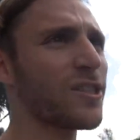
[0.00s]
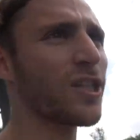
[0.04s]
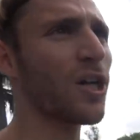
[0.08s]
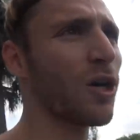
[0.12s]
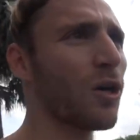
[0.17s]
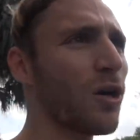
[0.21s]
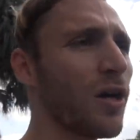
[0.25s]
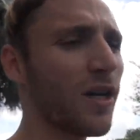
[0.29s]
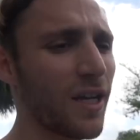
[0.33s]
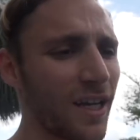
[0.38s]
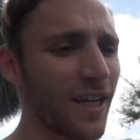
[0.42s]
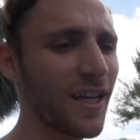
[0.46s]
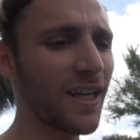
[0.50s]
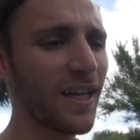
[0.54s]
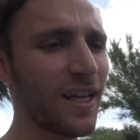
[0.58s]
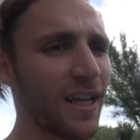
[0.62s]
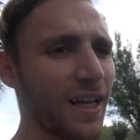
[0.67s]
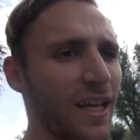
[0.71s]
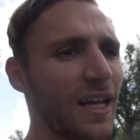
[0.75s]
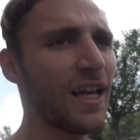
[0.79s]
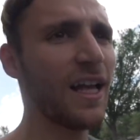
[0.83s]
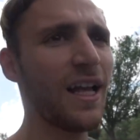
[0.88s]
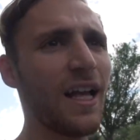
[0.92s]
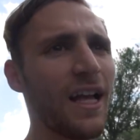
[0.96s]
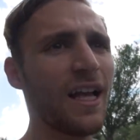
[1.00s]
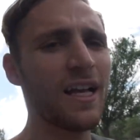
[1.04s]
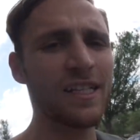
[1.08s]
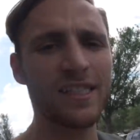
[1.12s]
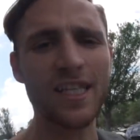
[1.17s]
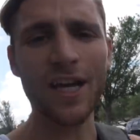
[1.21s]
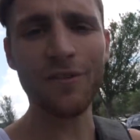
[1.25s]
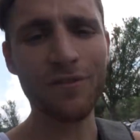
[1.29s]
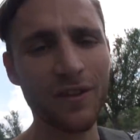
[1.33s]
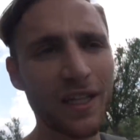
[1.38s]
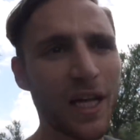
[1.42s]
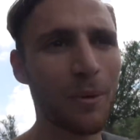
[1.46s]
so
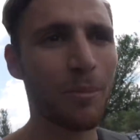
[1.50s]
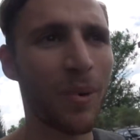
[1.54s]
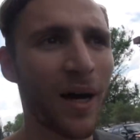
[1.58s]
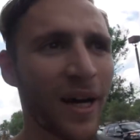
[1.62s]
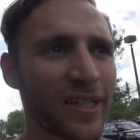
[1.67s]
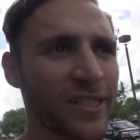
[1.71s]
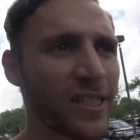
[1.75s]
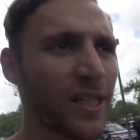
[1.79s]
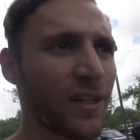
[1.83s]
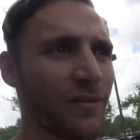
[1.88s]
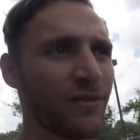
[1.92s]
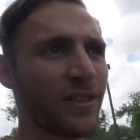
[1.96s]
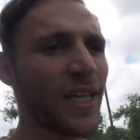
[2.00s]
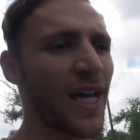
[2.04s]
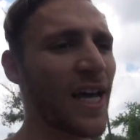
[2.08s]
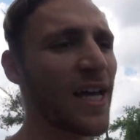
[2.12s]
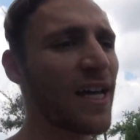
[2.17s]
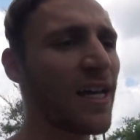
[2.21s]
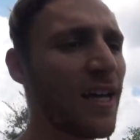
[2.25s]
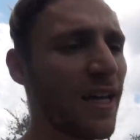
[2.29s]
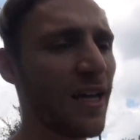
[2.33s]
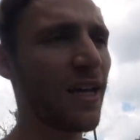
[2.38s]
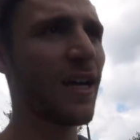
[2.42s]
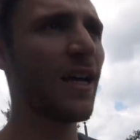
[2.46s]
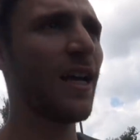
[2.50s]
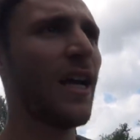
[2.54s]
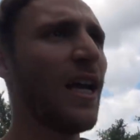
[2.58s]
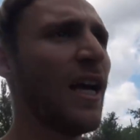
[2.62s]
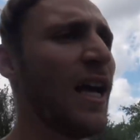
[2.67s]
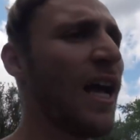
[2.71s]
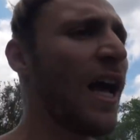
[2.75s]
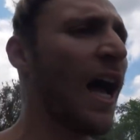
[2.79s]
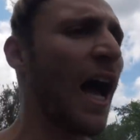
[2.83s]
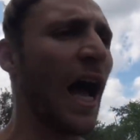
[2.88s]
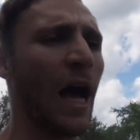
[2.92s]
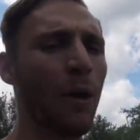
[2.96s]
definitely a positive day.
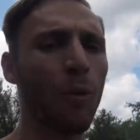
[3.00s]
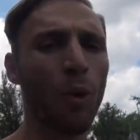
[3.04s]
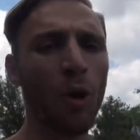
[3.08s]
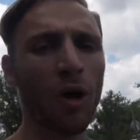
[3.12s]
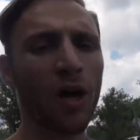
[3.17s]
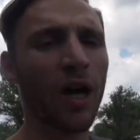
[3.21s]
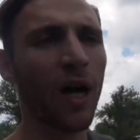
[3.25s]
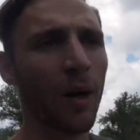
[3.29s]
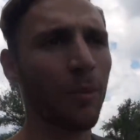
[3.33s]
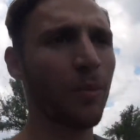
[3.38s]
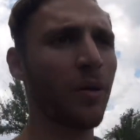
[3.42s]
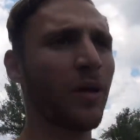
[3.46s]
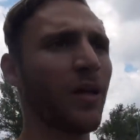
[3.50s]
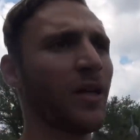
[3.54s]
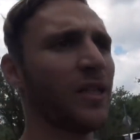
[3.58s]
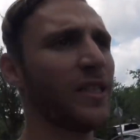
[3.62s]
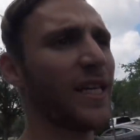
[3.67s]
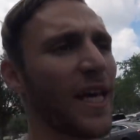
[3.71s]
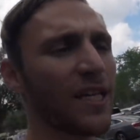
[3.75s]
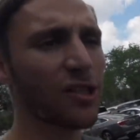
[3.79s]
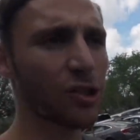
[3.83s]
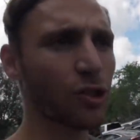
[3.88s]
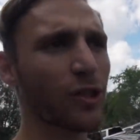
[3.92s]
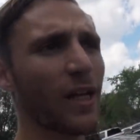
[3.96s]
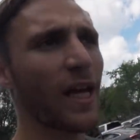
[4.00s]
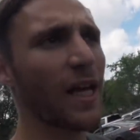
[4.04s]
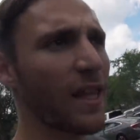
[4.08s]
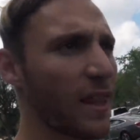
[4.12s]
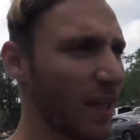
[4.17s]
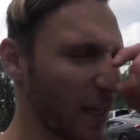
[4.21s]
I woke up yesterday